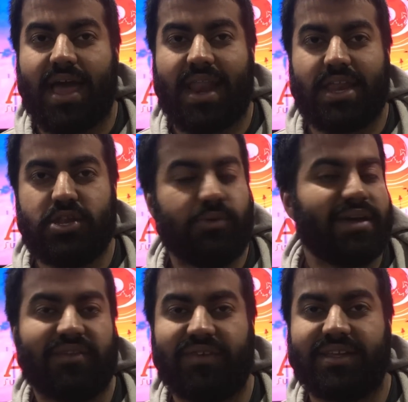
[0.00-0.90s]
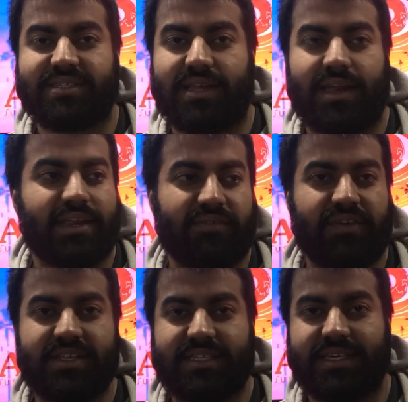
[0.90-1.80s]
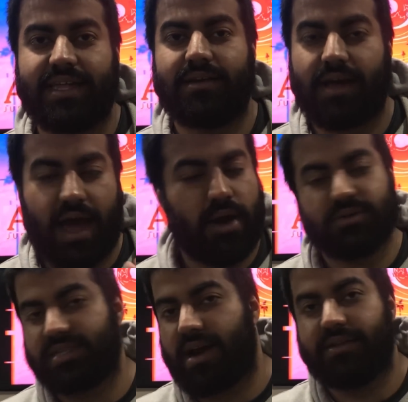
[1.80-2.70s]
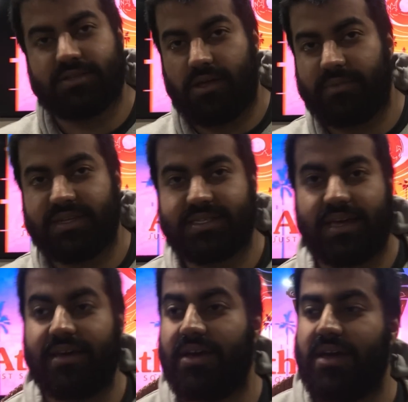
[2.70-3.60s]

And I knew he had Phoenix in hand. He Phoenix negated. I was tired, that's all I'm going to say.